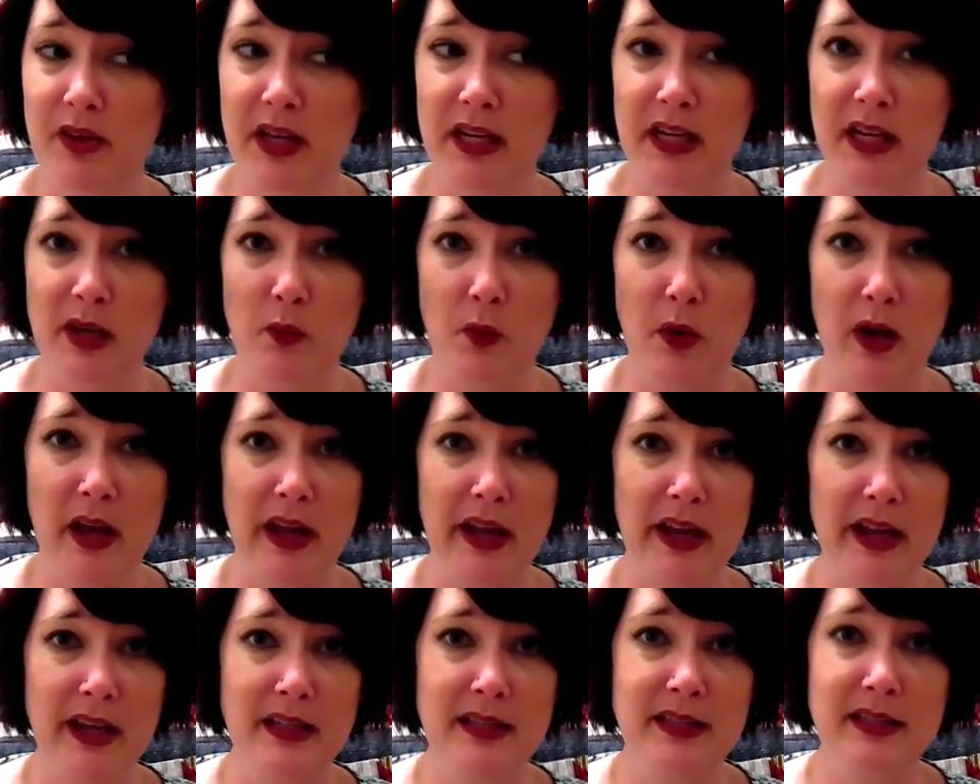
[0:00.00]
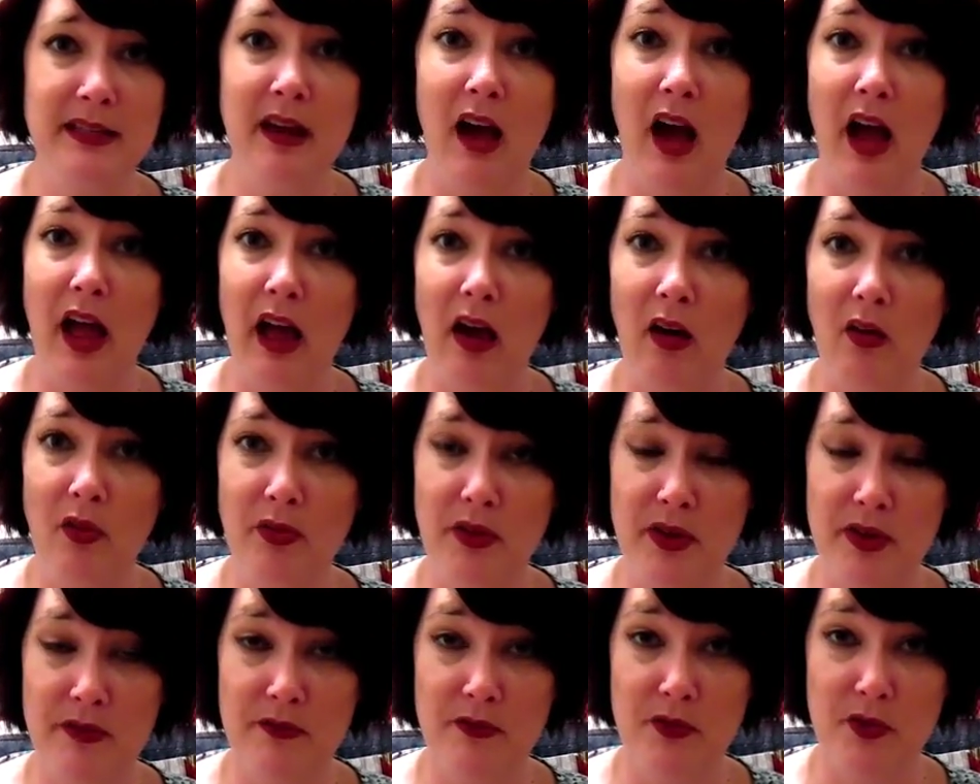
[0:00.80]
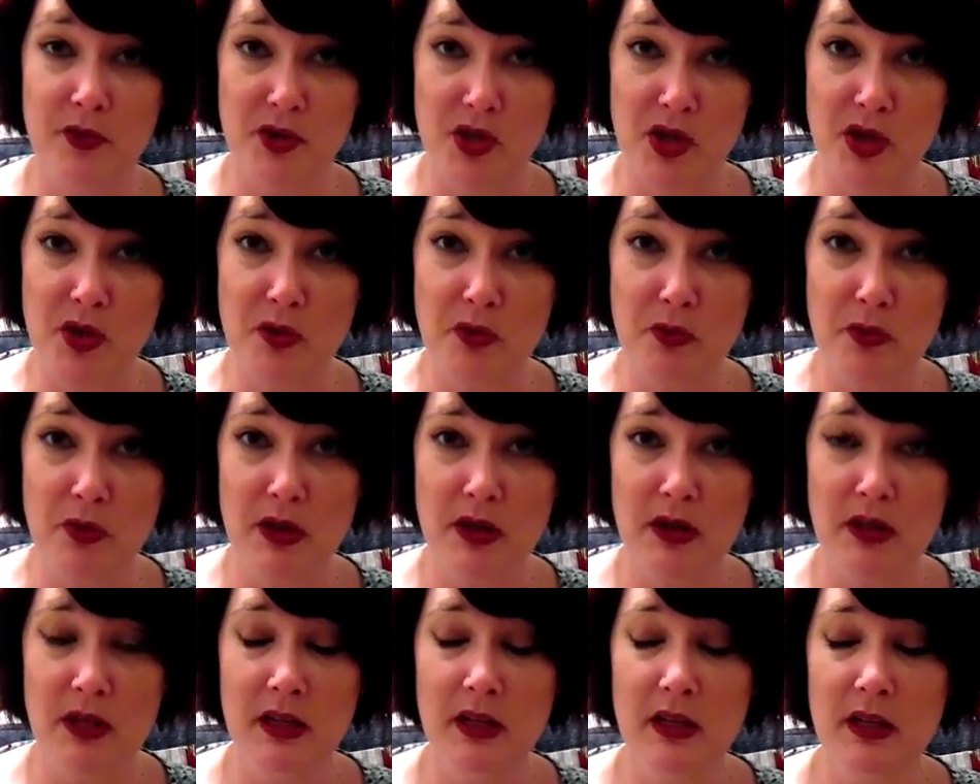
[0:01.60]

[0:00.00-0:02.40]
anyway. It's not healthy for you.